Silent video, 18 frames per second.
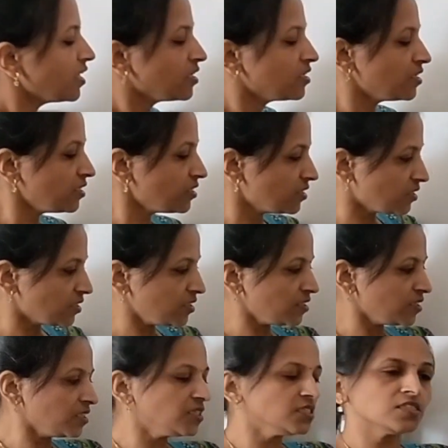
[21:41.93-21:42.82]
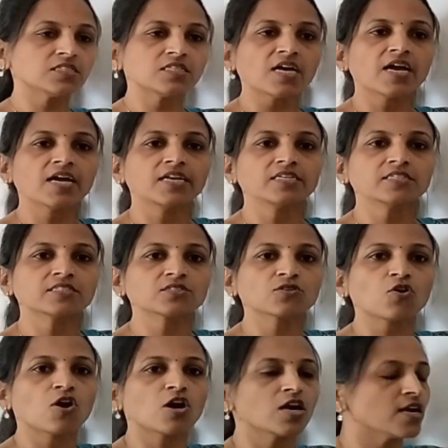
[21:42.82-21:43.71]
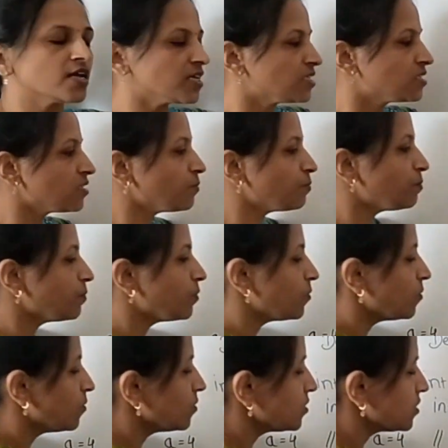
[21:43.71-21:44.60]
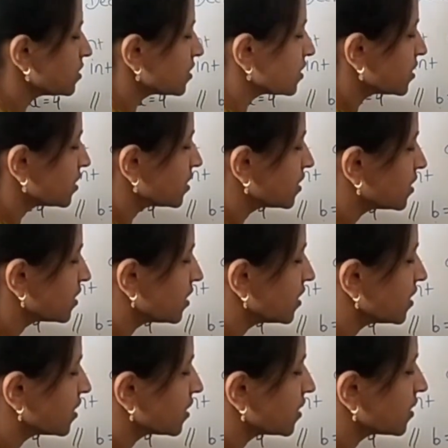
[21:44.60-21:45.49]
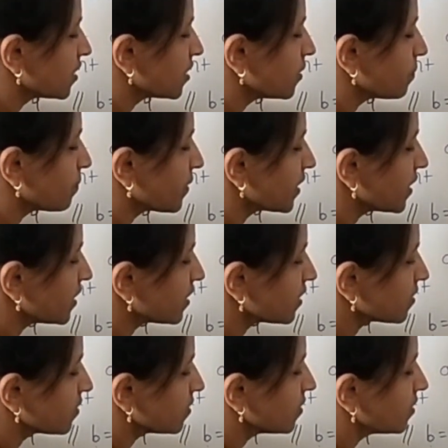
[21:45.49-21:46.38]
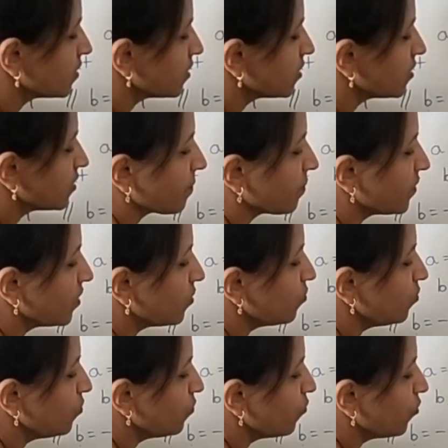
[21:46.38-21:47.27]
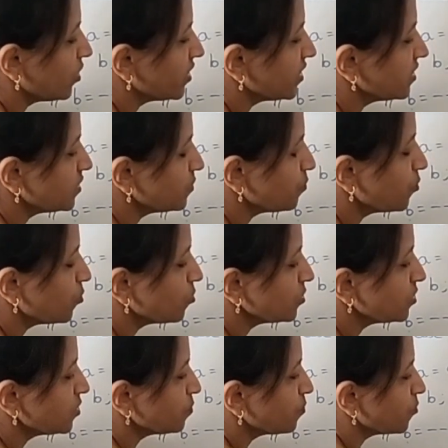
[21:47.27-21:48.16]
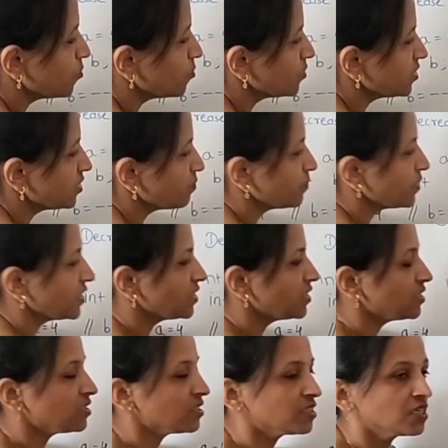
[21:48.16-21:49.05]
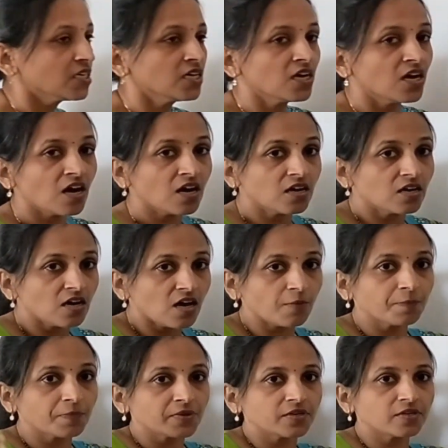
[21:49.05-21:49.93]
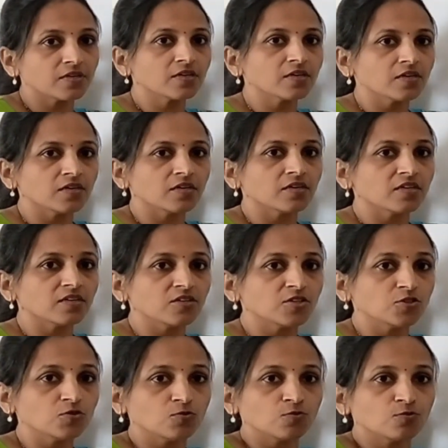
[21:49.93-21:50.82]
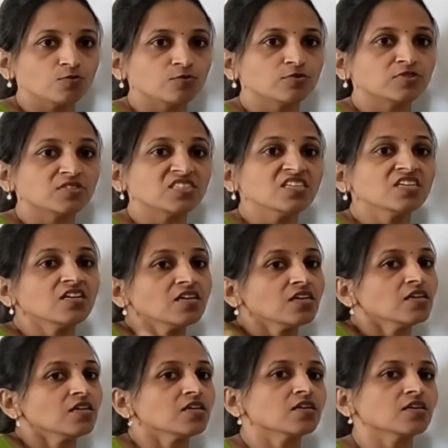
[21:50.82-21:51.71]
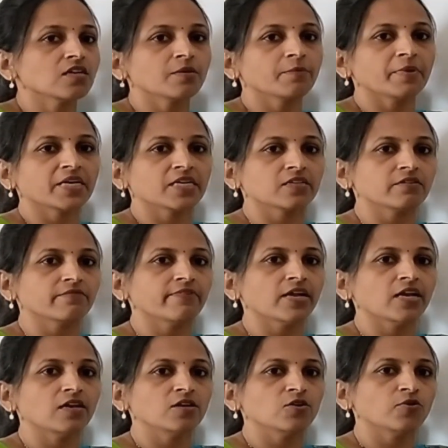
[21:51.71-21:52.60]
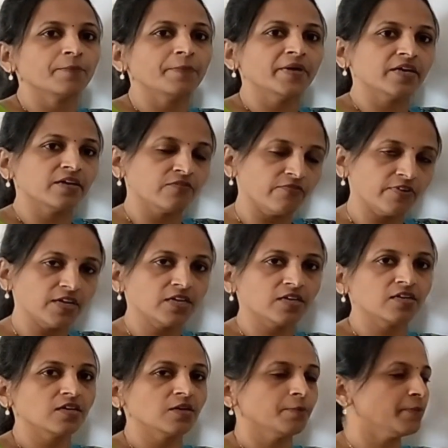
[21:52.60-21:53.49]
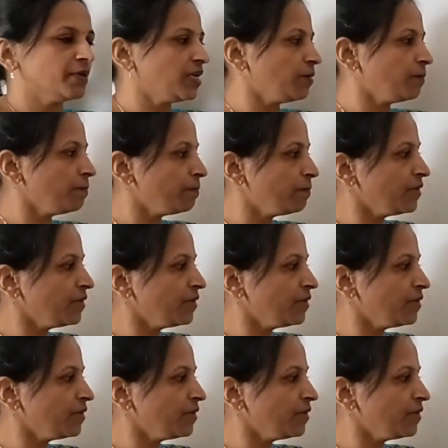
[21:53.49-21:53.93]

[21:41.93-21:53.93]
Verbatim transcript: This, this style is called as a post decrement. Now what is post? Post means after using decrement the value of that variable.